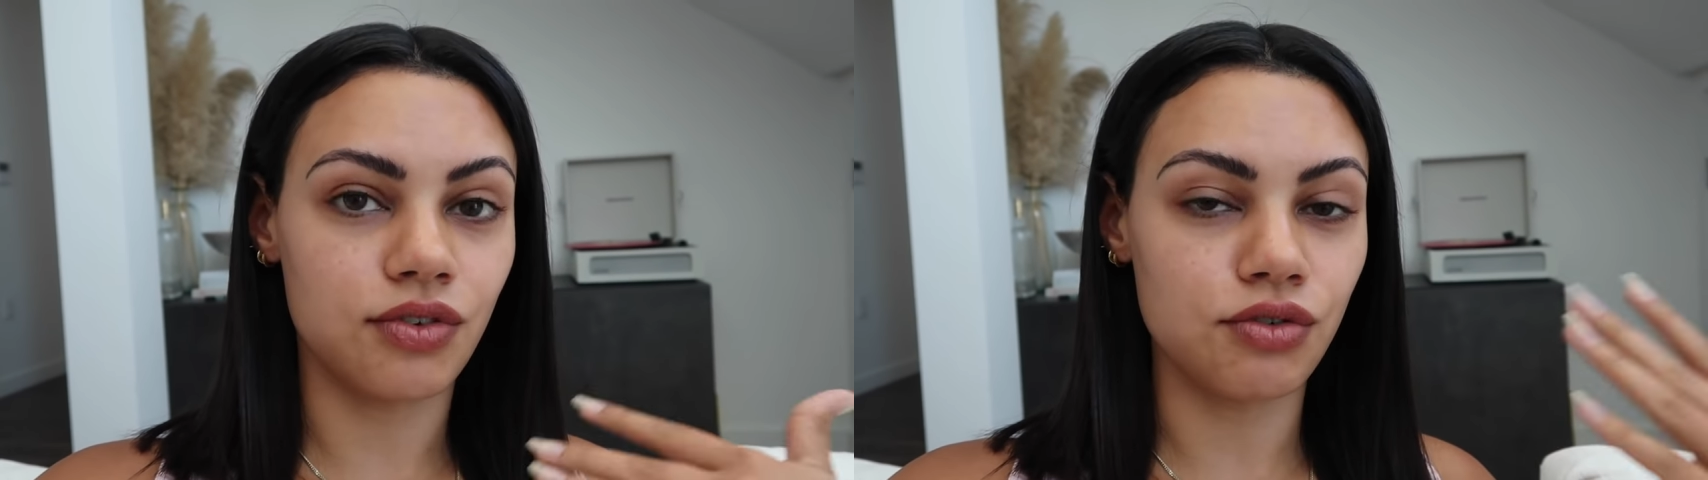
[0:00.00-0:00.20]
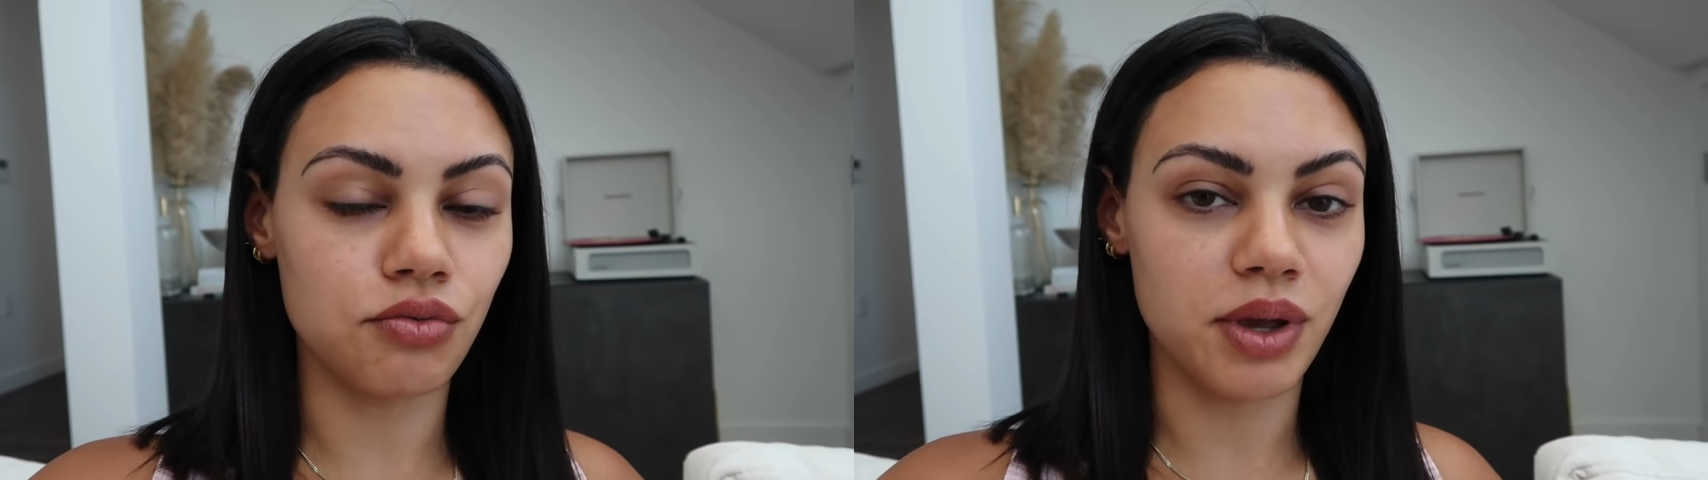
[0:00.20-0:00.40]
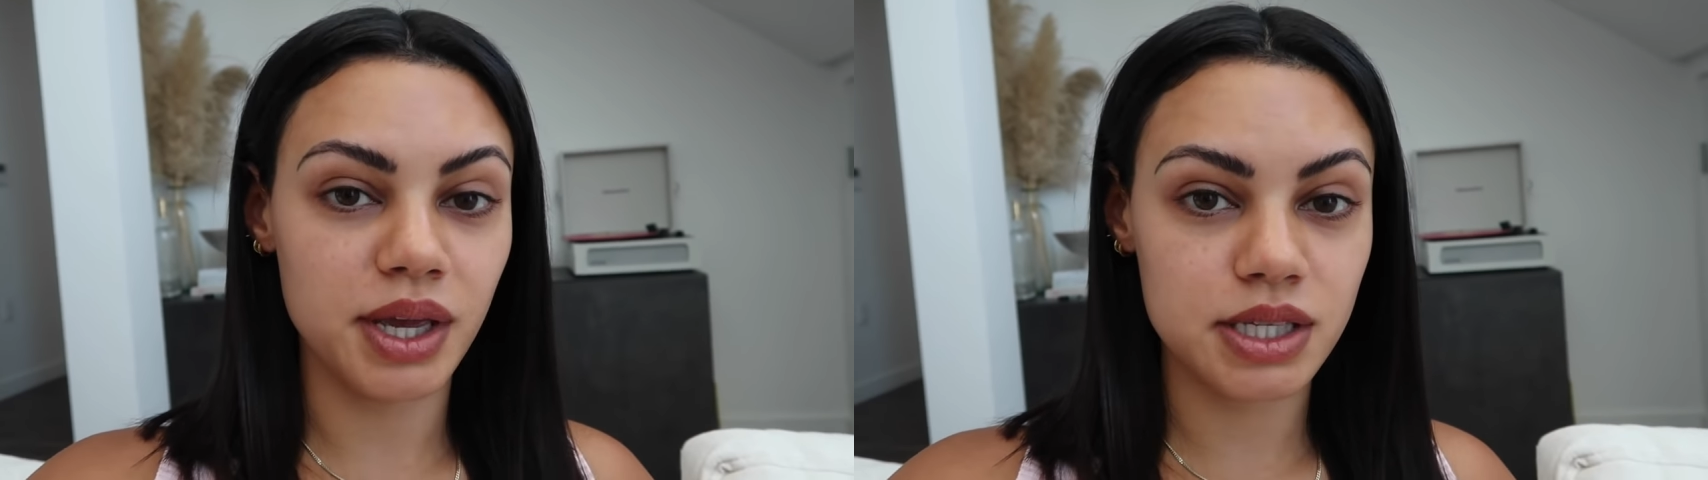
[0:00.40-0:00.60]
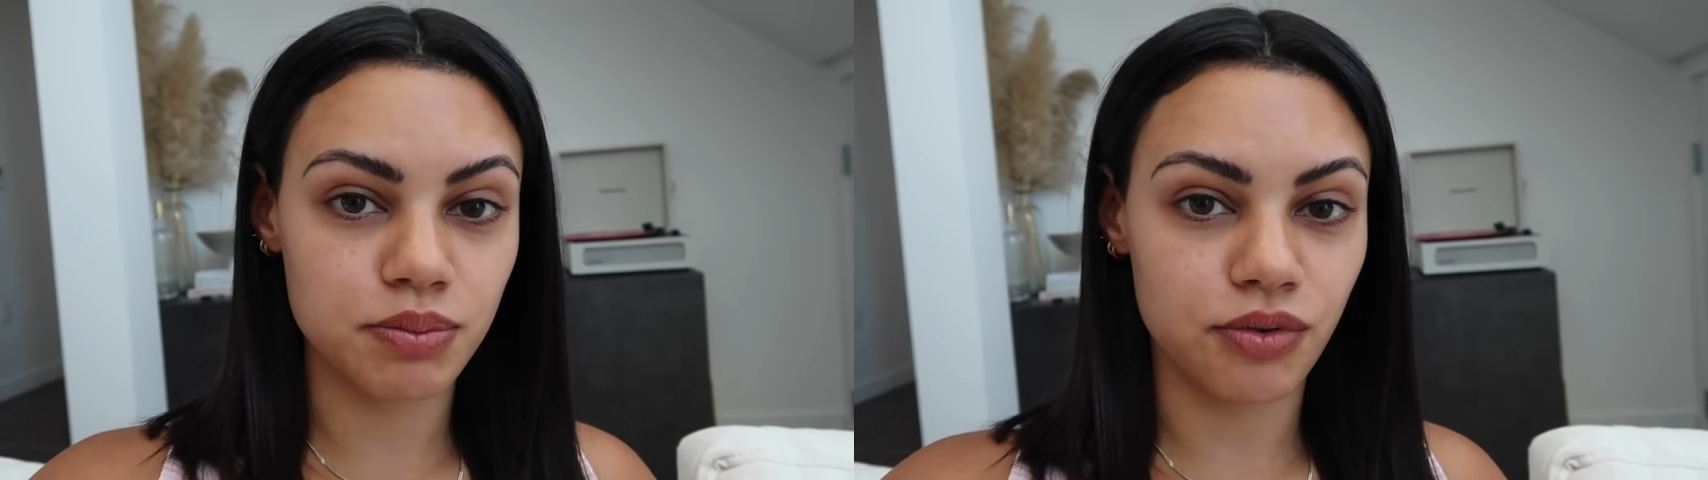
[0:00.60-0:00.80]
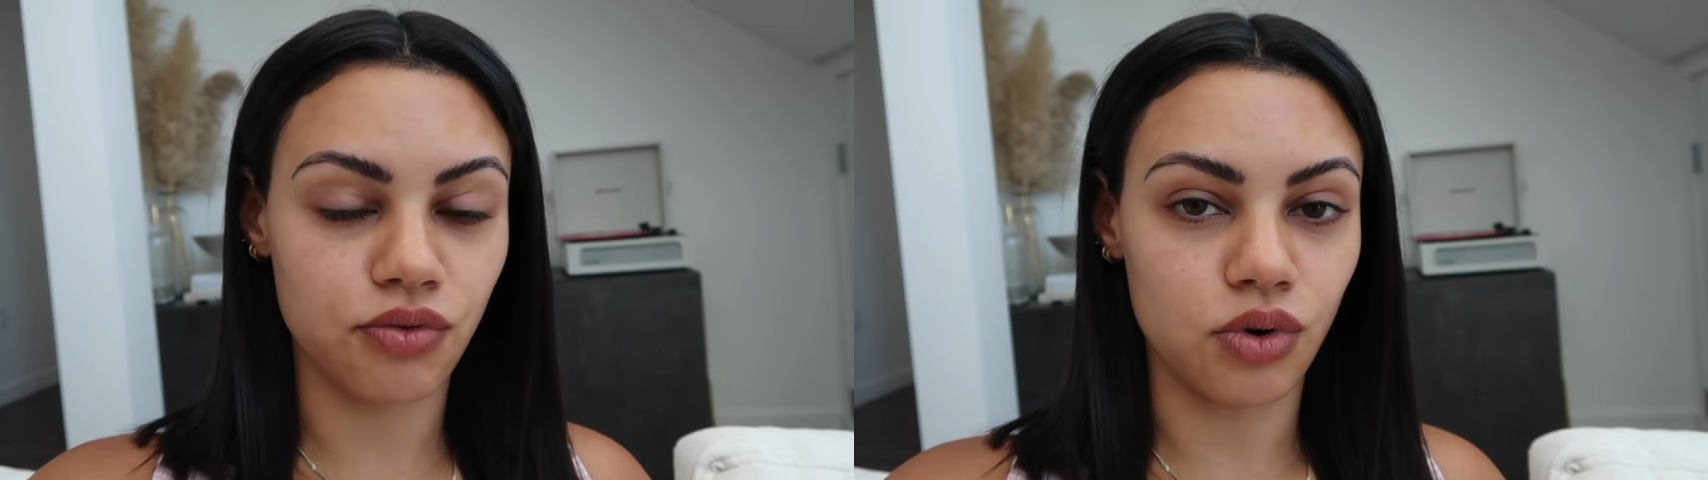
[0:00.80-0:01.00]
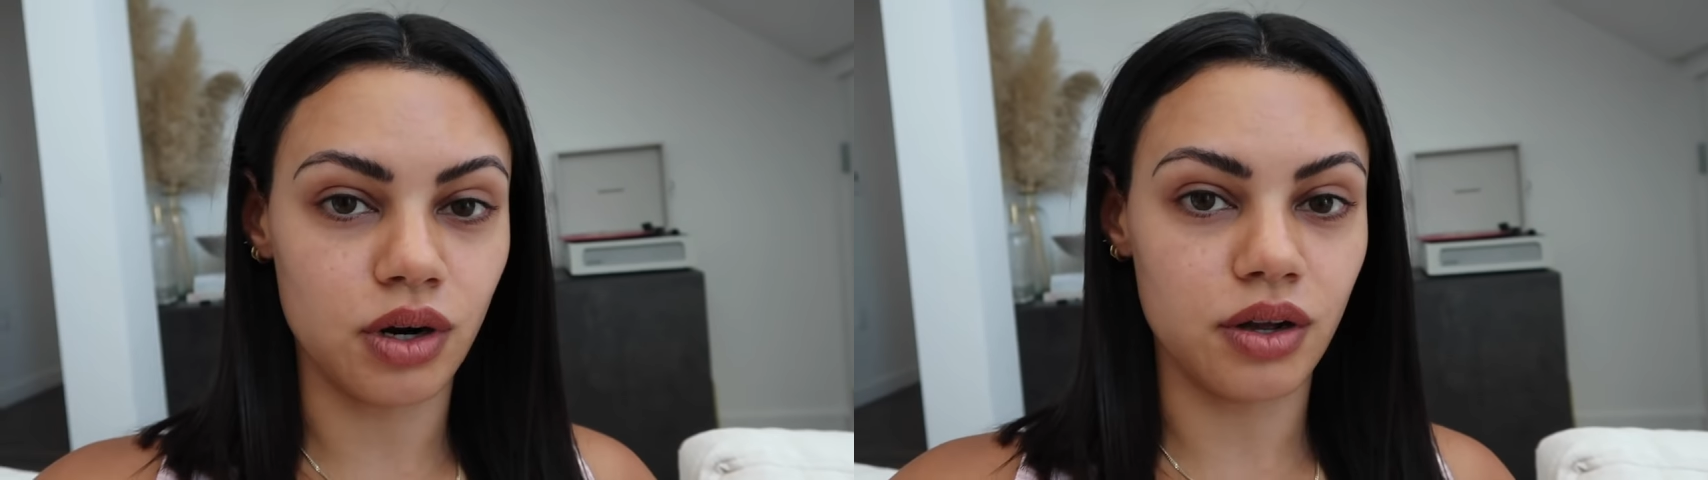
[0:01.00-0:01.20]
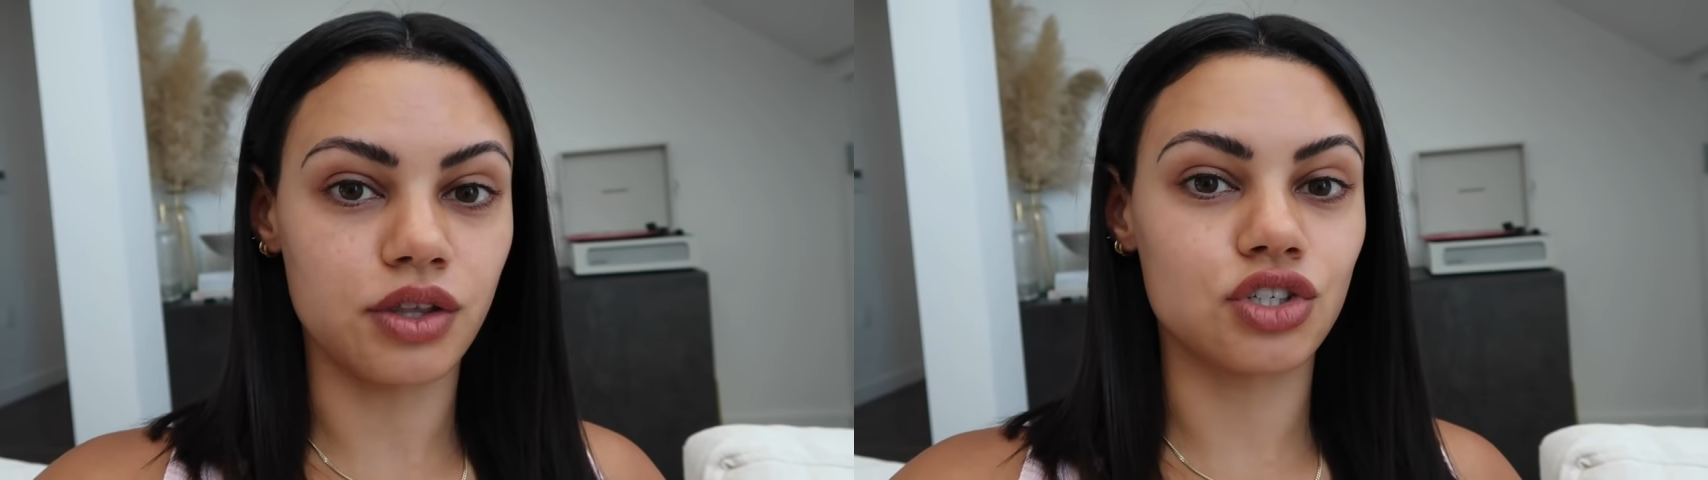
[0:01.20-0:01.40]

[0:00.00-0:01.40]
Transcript: few weeks before the